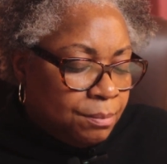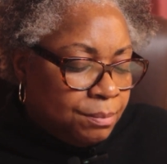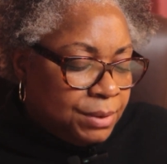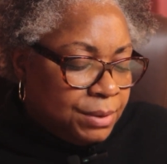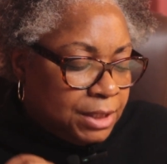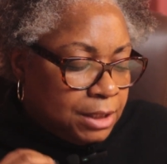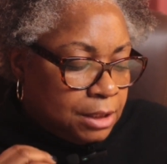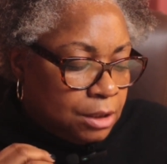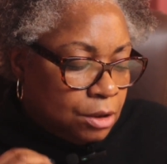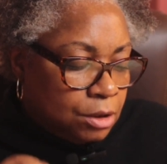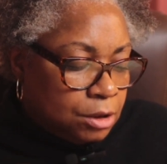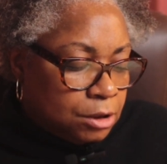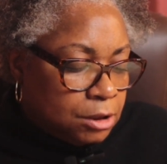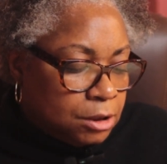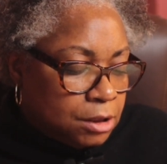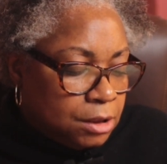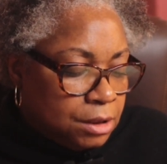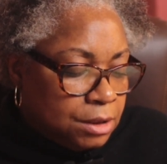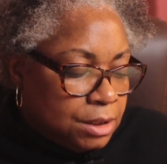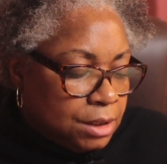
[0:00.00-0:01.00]
But the
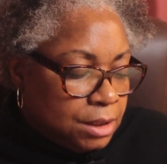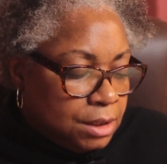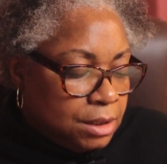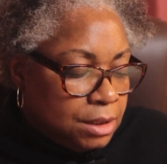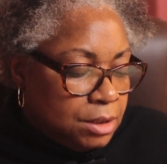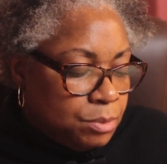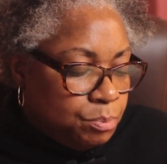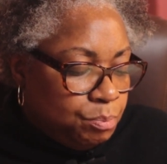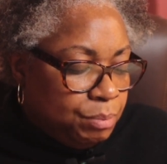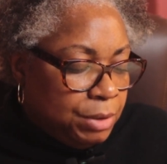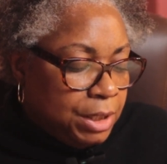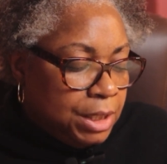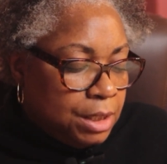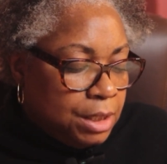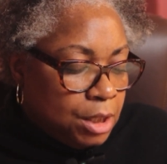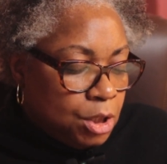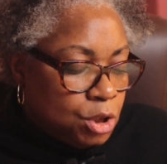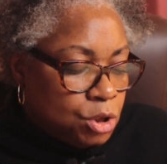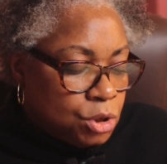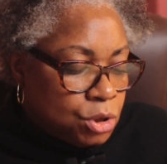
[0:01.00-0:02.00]
heart is
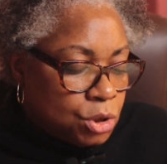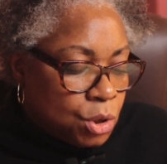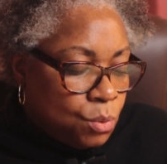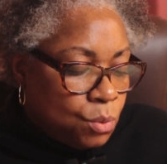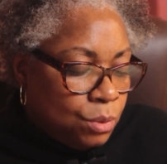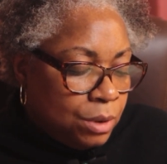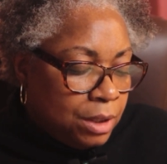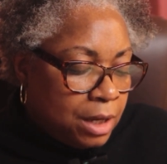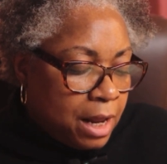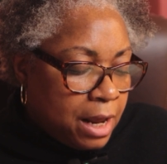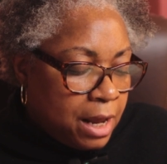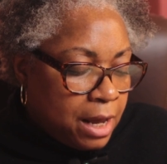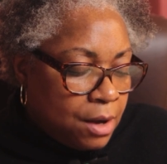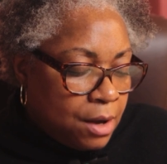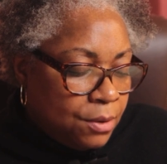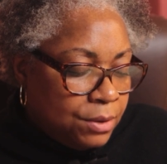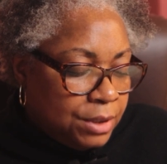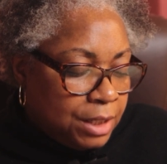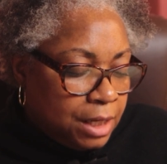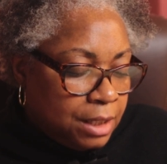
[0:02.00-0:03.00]
beating so
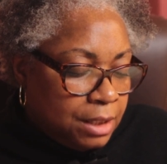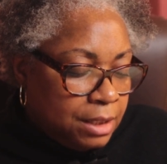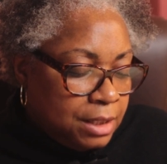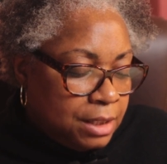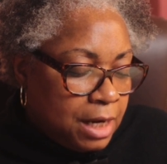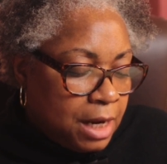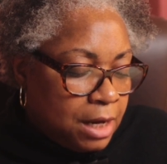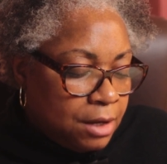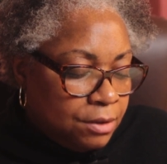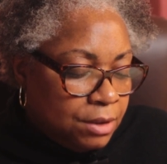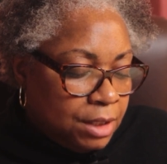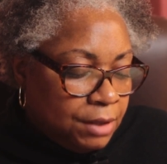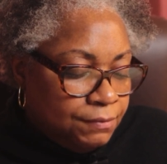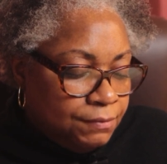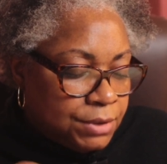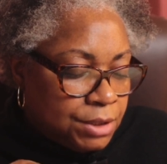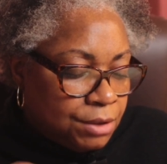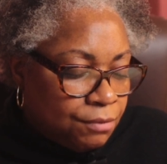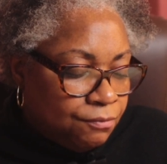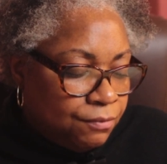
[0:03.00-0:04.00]
loud, and now
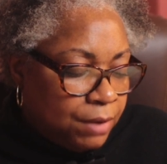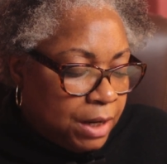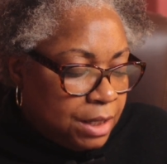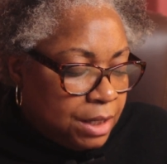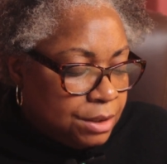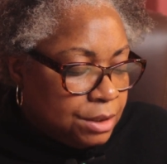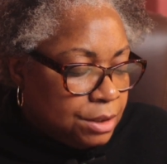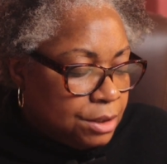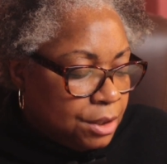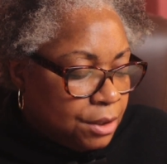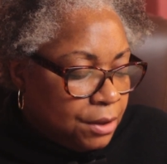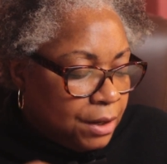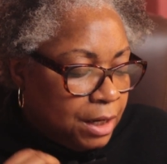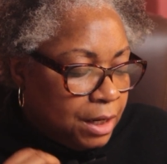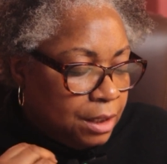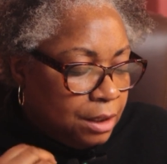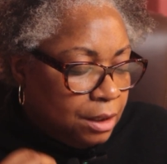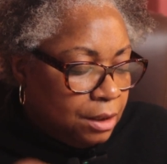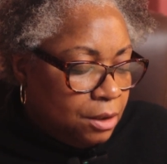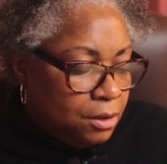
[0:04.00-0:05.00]
they've surrounded her.
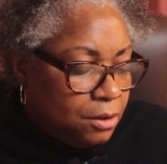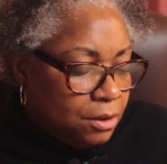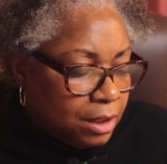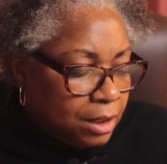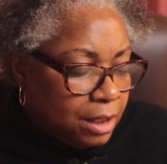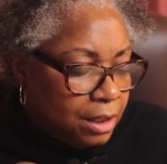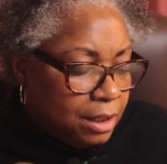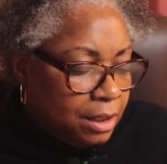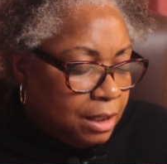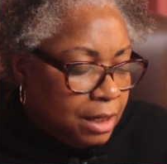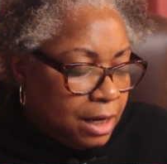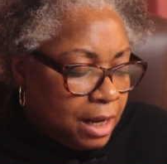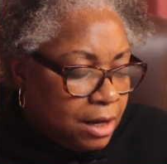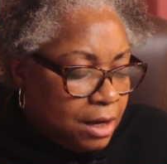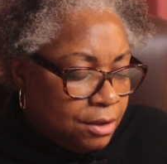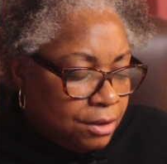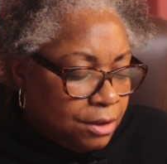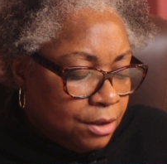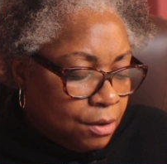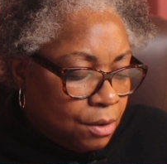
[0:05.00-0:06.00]
And look,
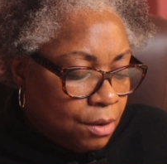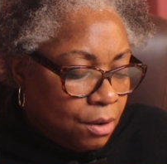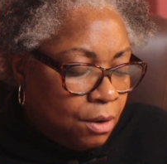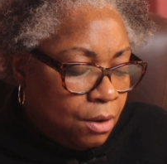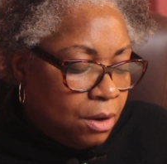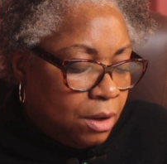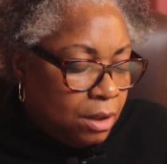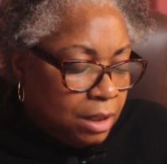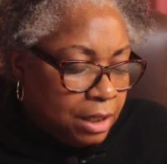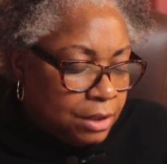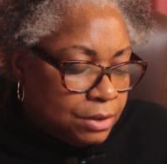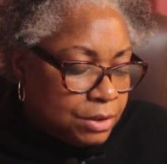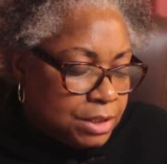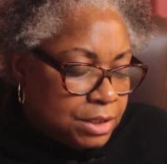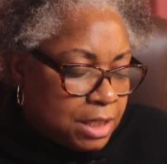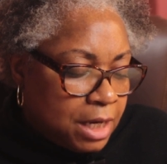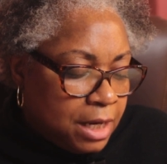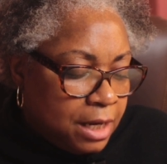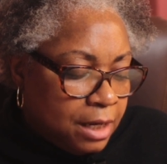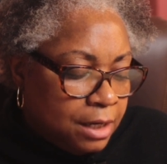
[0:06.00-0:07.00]
now they're all
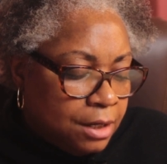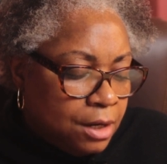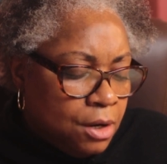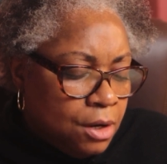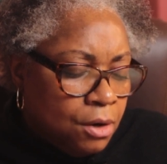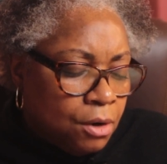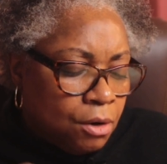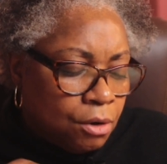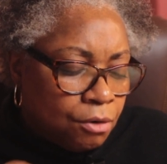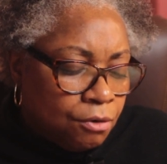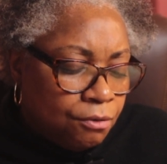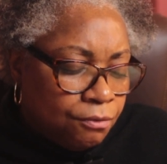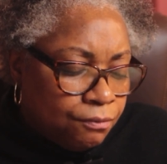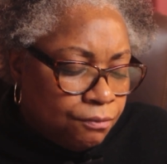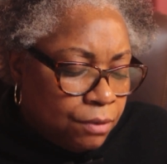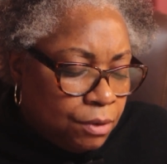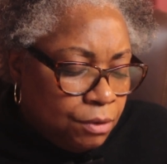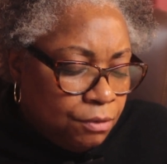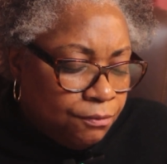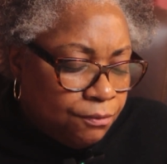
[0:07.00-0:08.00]
outside. Her
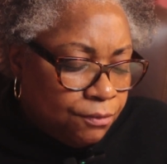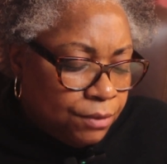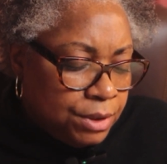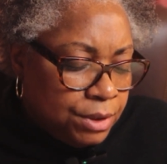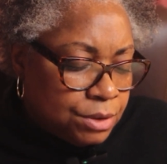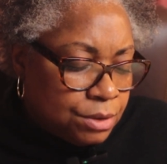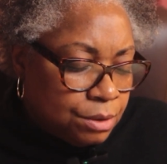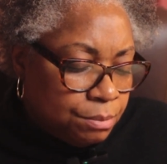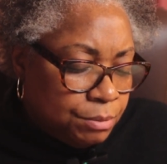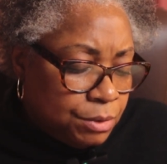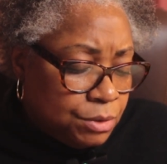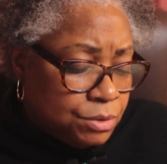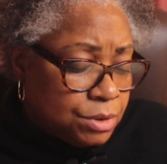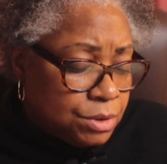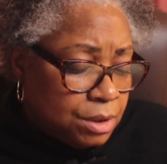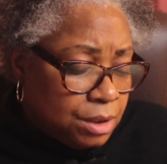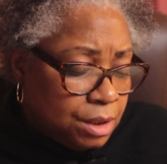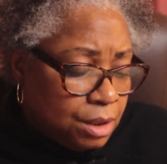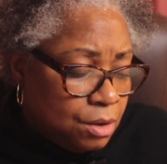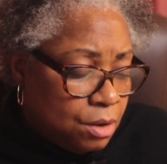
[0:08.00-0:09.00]
crow friends are
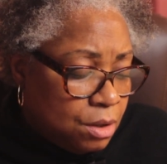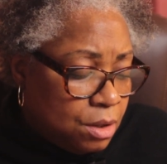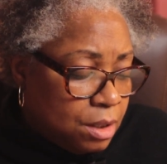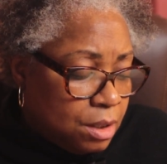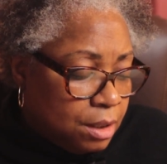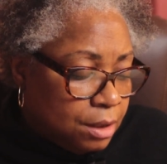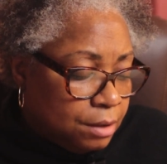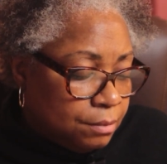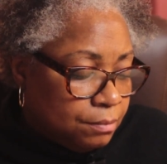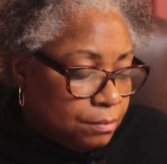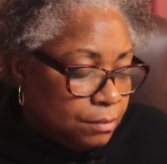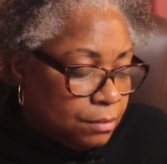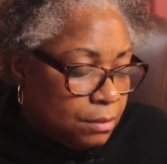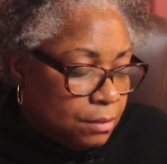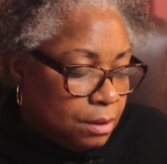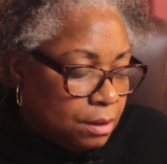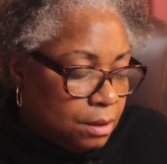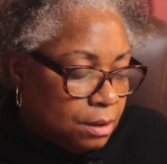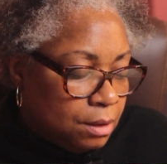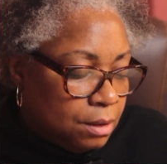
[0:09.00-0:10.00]
mostly gone.
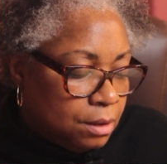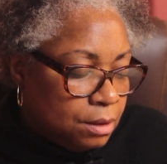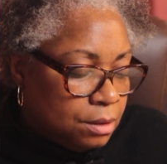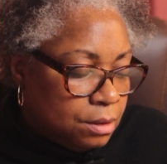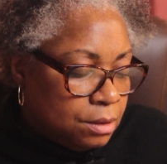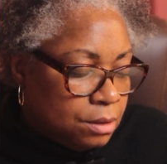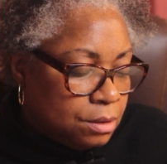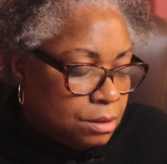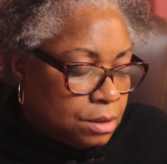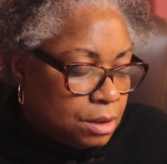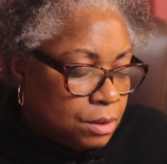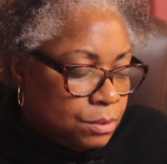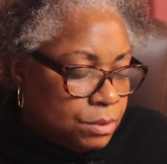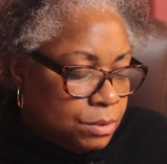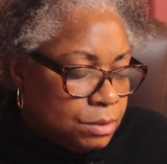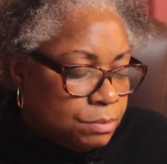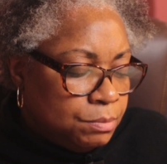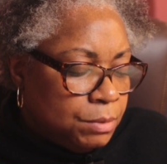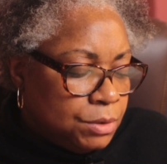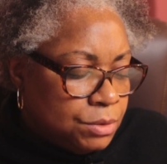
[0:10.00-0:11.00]
So
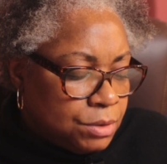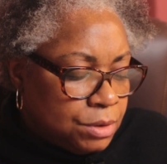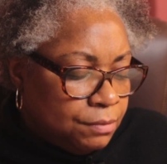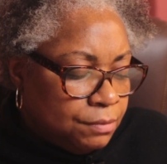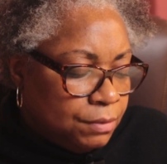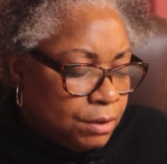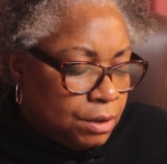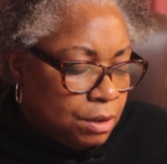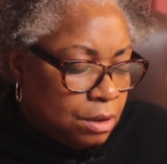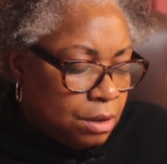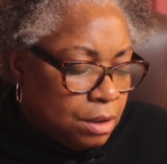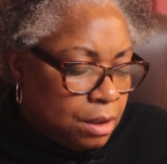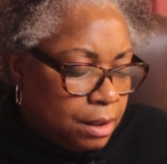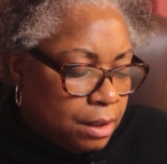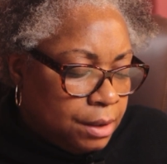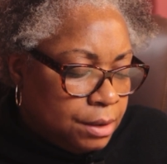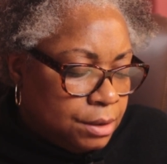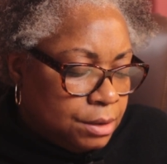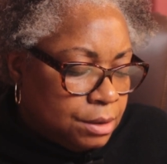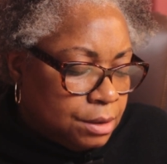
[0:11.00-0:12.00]
is most of the
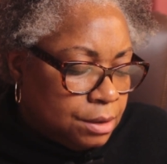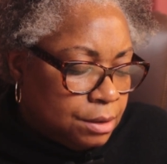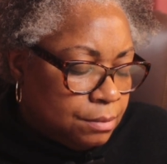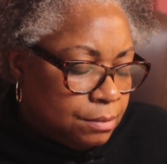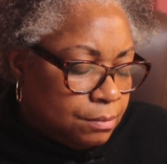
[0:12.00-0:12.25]
heart.